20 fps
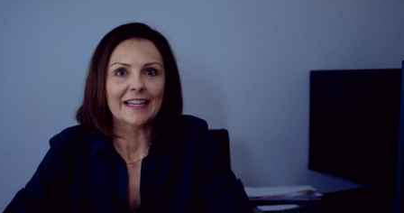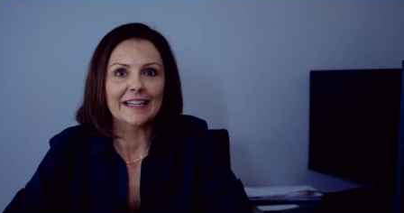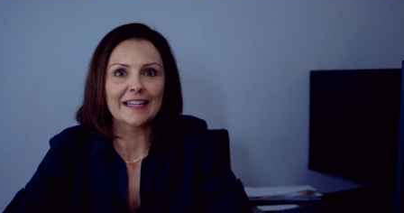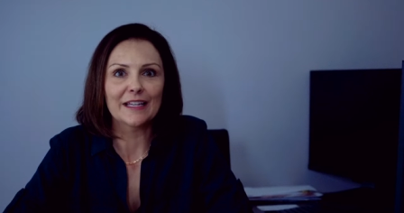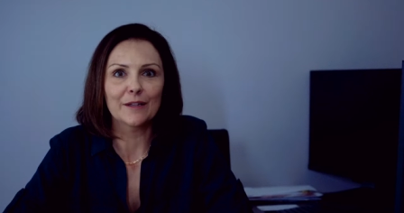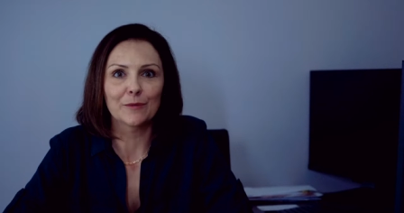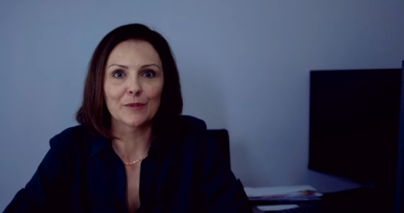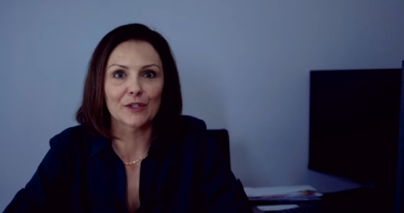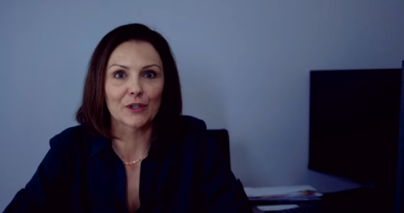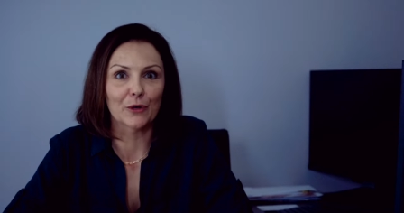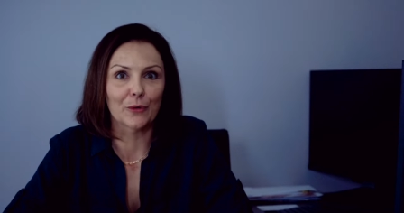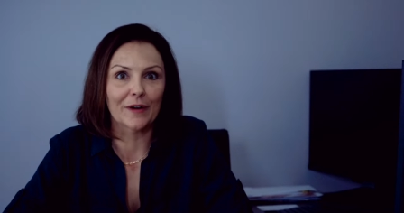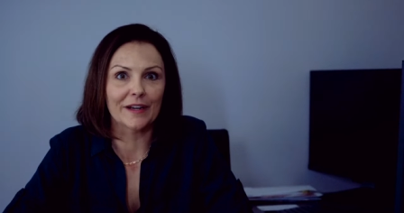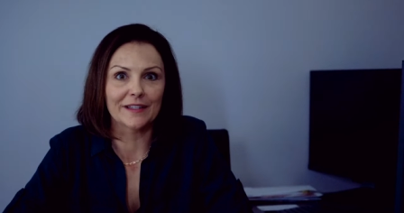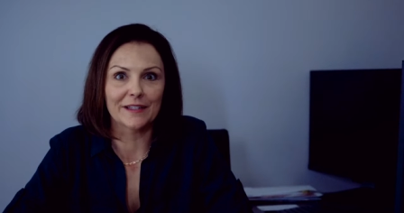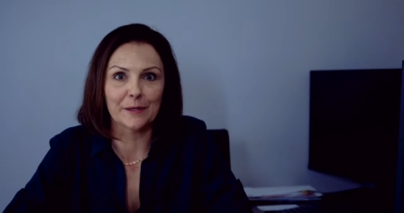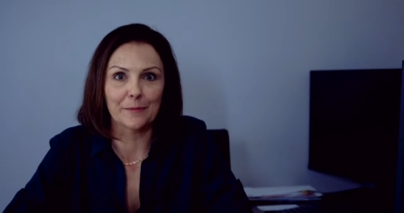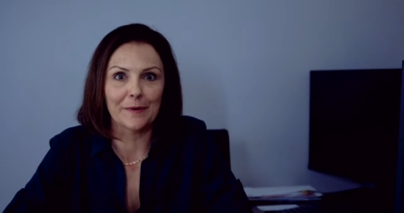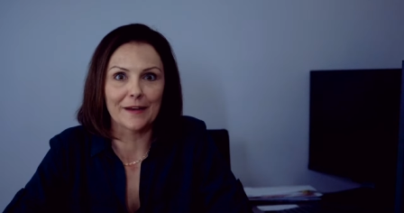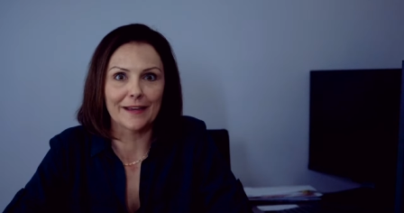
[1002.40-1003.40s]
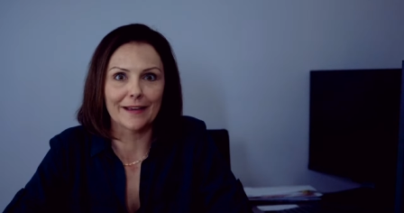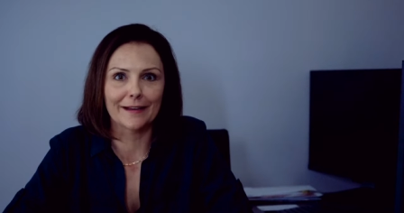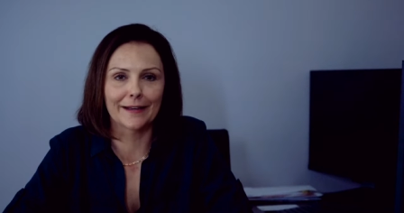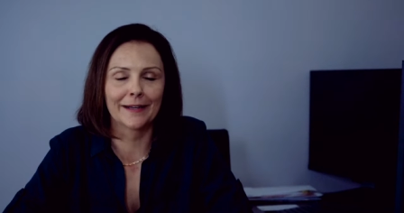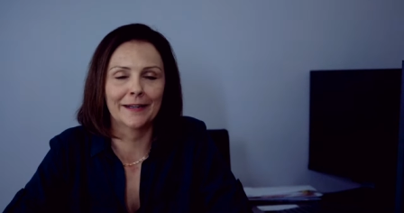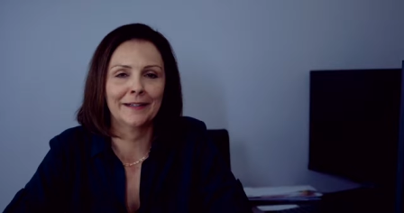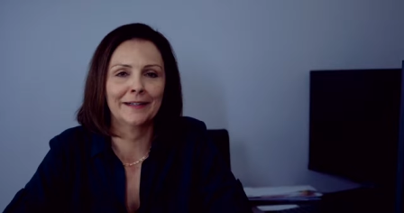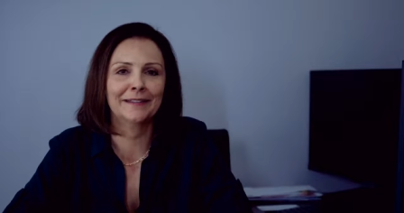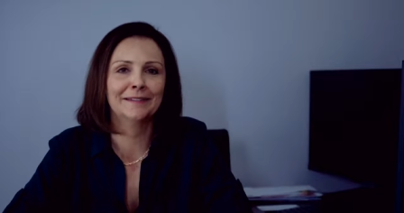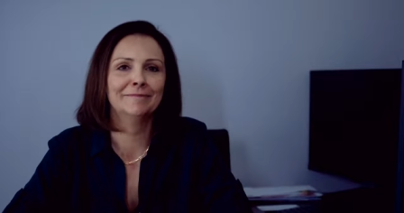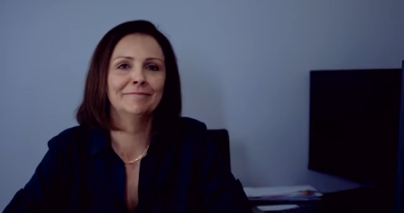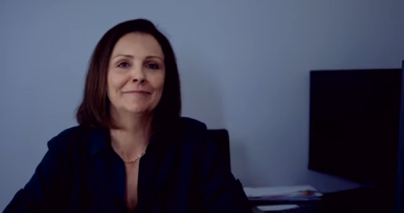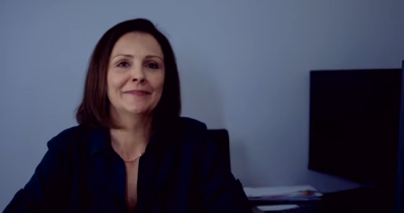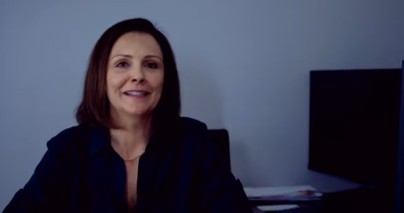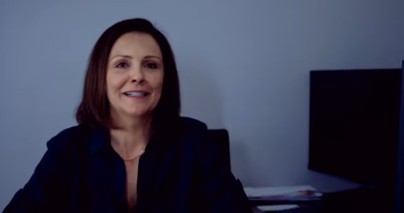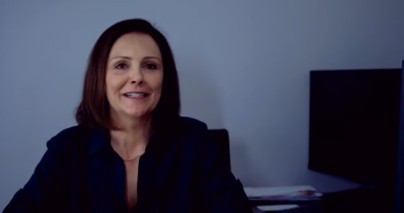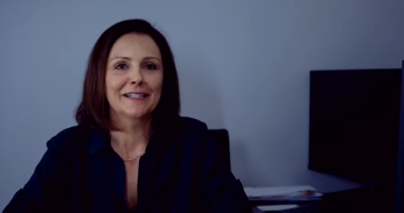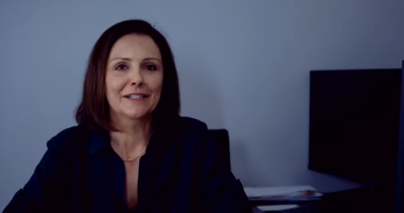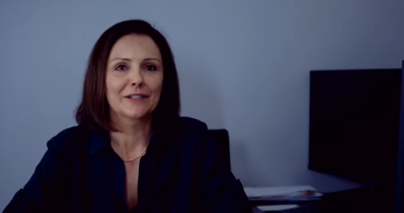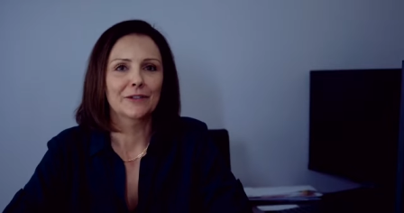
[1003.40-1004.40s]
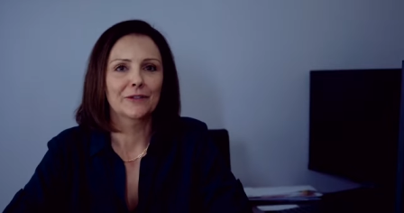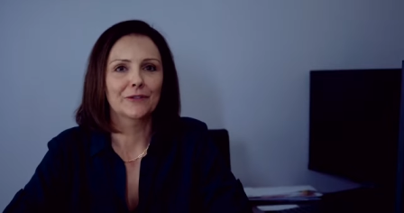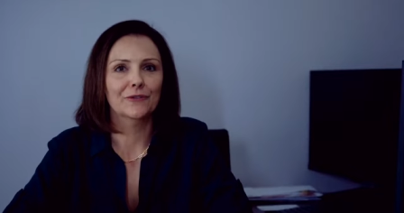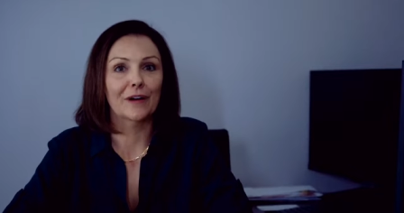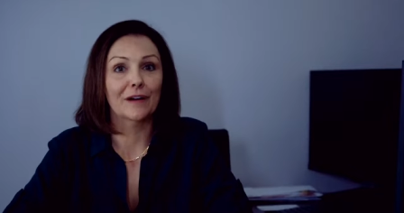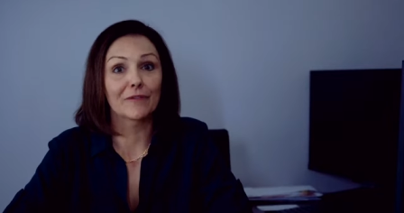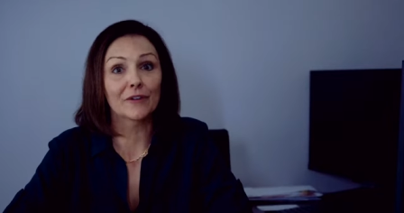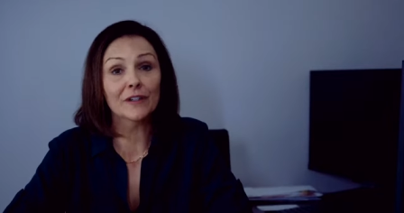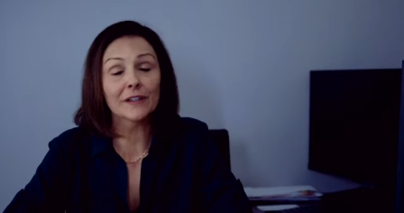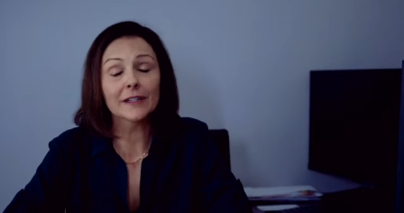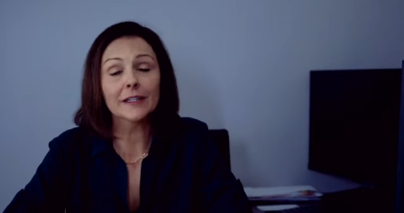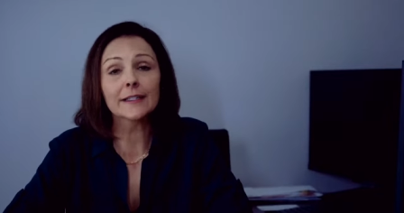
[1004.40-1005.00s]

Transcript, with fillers: It was a crazy week. Trevor